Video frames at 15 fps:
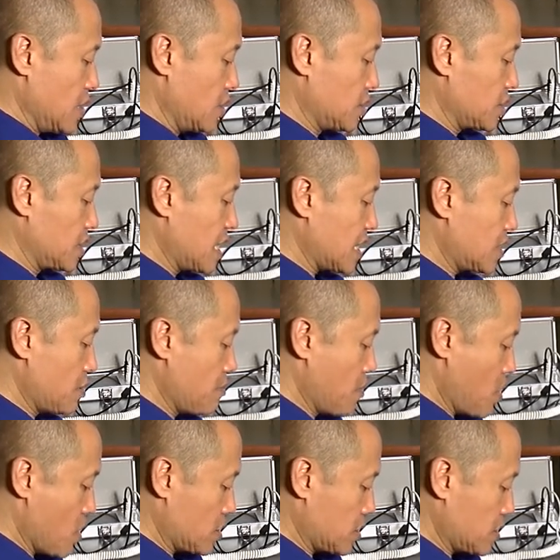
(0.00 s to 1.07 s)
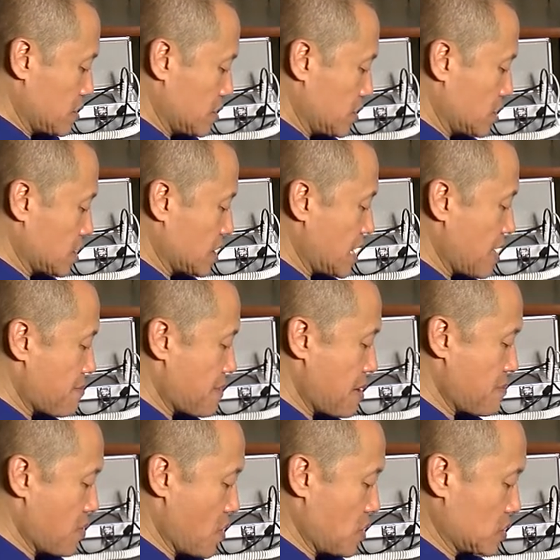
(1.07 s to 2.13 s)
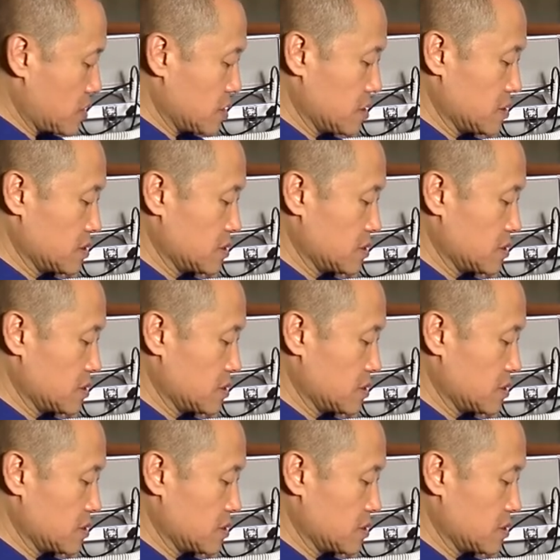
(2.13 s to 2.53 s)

you could get the book, you could get my book,